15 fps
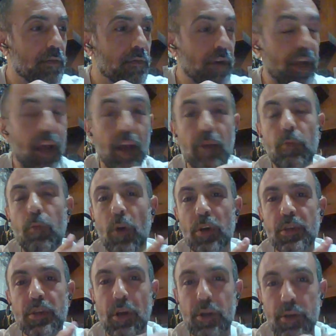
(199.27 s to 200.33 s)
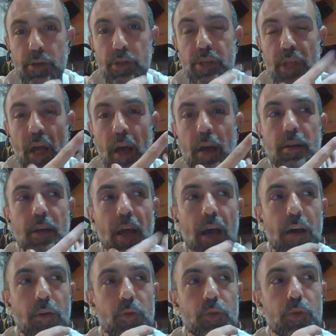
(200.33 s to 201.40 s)
like I want to understand
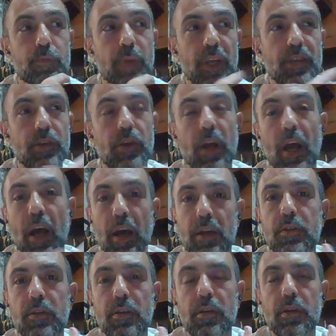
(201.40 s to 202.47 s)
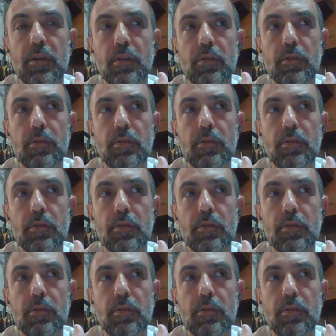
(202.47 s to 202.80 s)
how to better handle